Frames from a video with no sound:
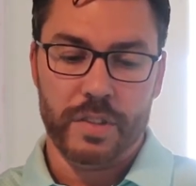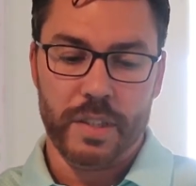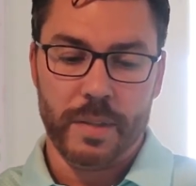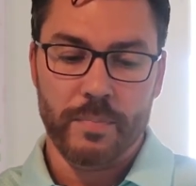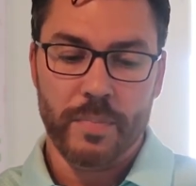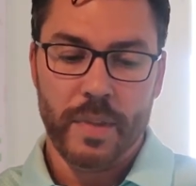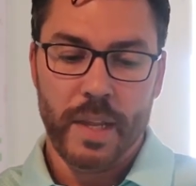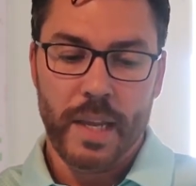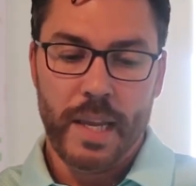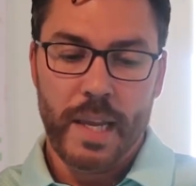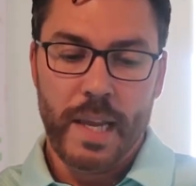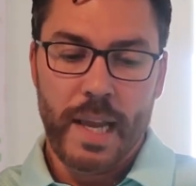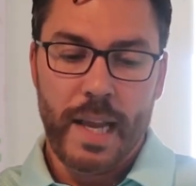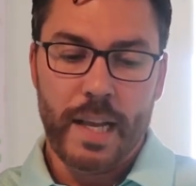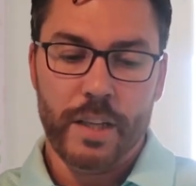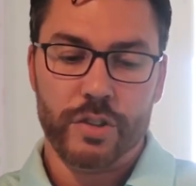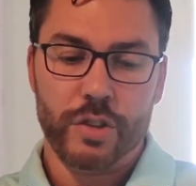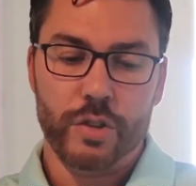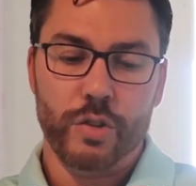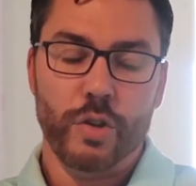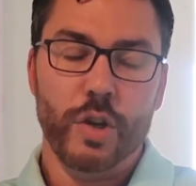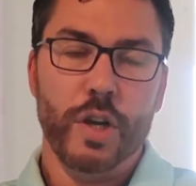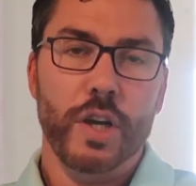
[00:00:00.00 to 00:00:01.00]
And
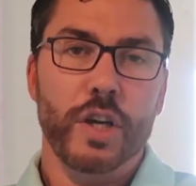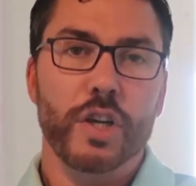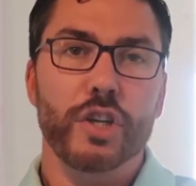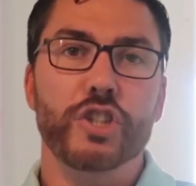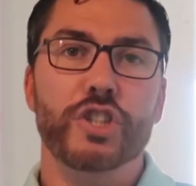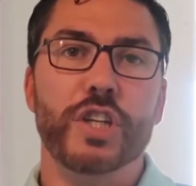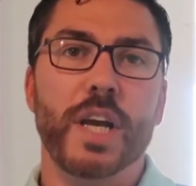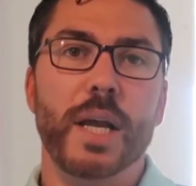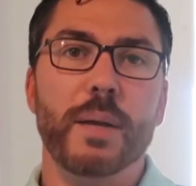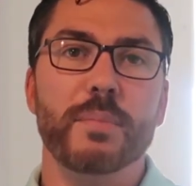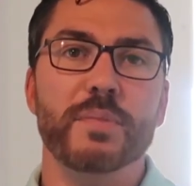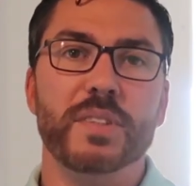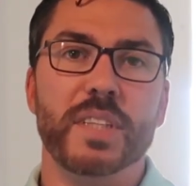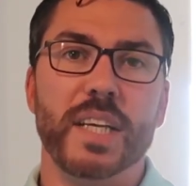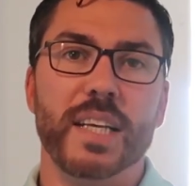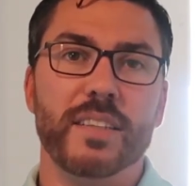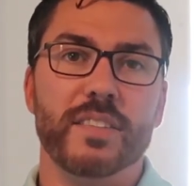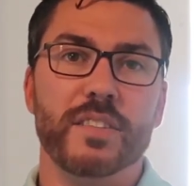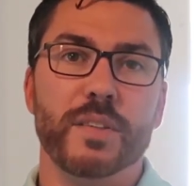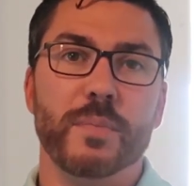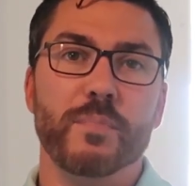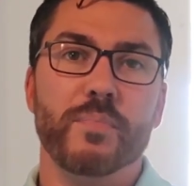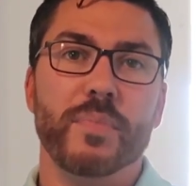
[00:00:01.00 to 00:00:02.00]
so James
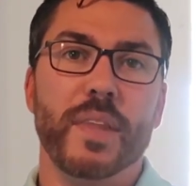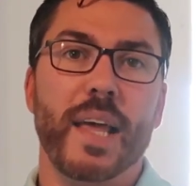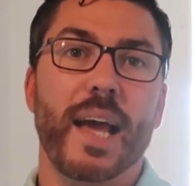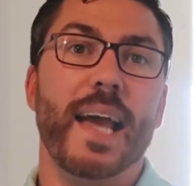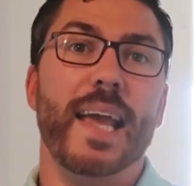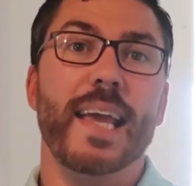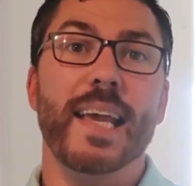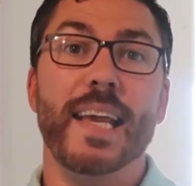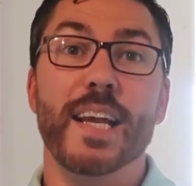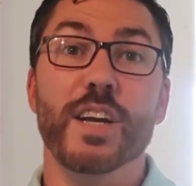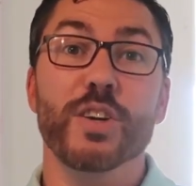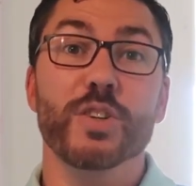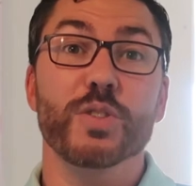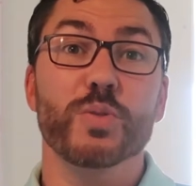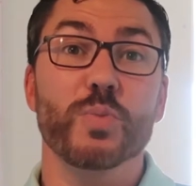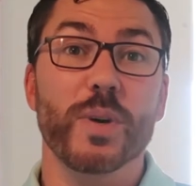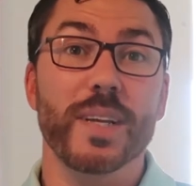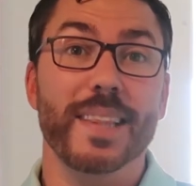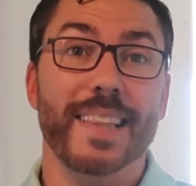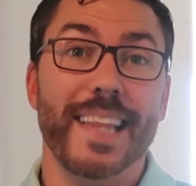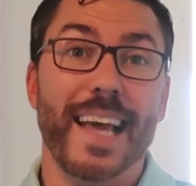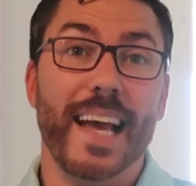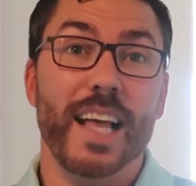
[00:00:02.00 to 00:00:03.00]
says, here's
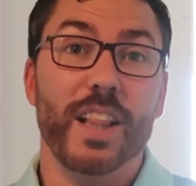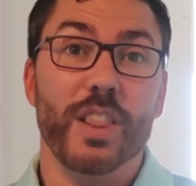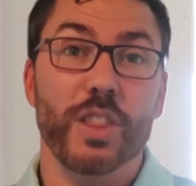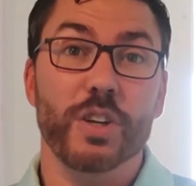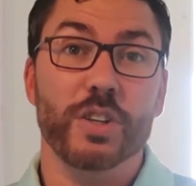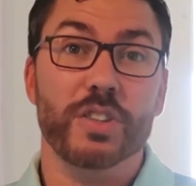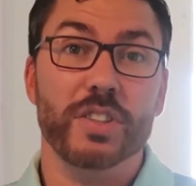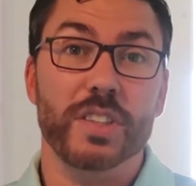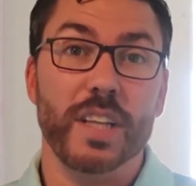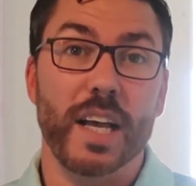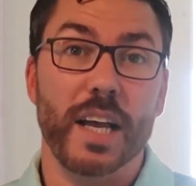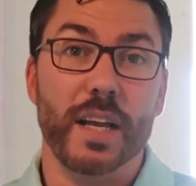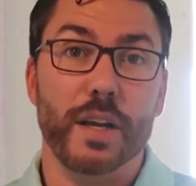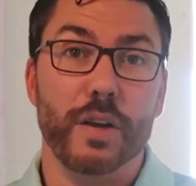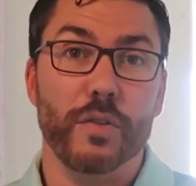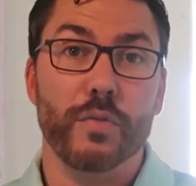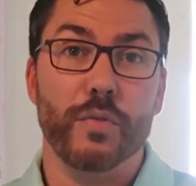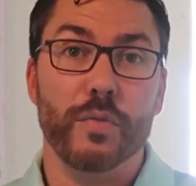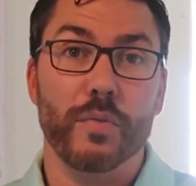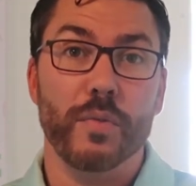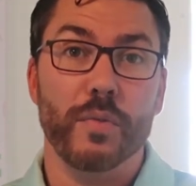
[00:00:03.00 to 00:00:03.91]
what that looks like